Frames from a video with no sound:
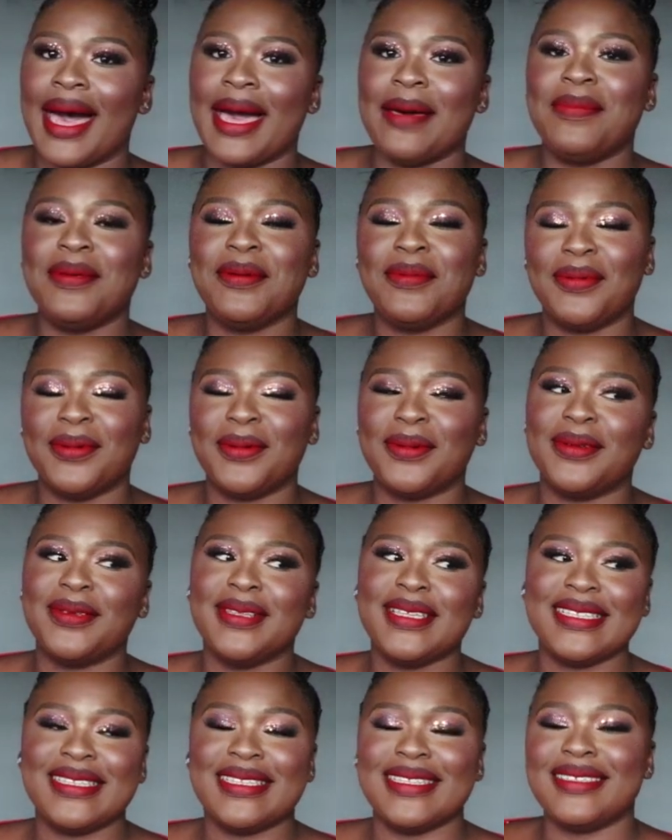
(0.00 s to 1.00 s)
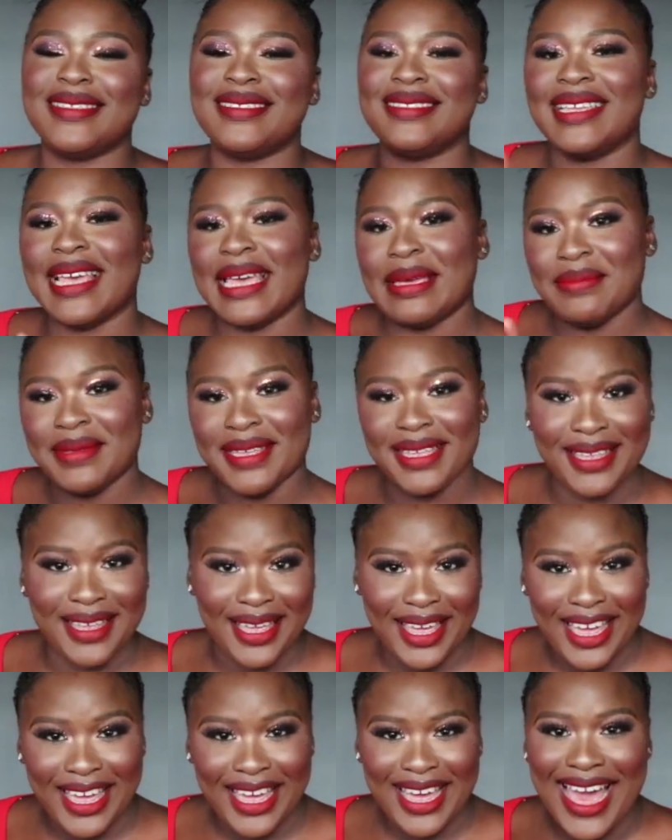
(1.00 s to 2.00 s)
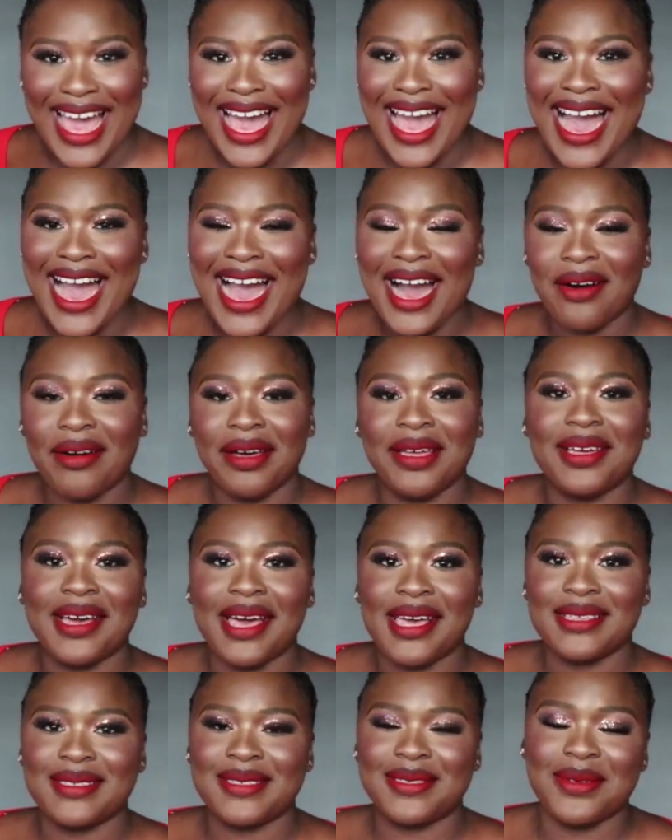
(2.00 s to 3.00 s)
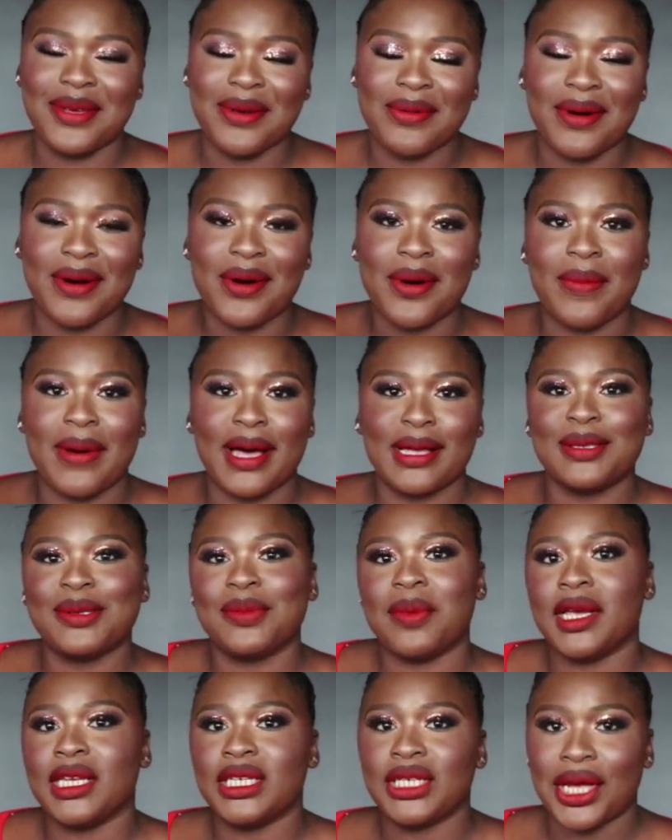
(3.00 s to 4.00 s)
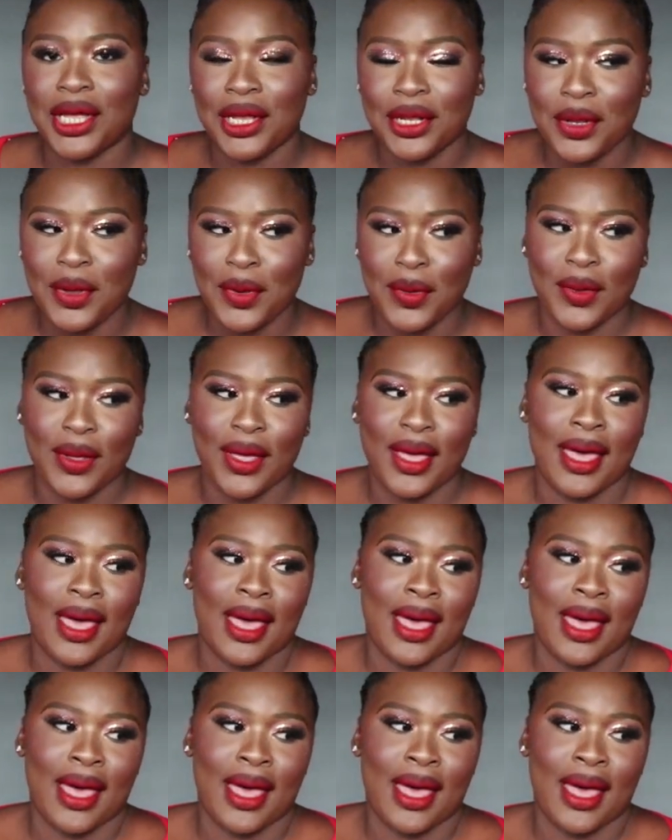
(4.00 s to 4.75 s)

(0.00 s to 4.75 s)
Hi people, this is Temmy here. How are you guys doing? Welcome back to my channel.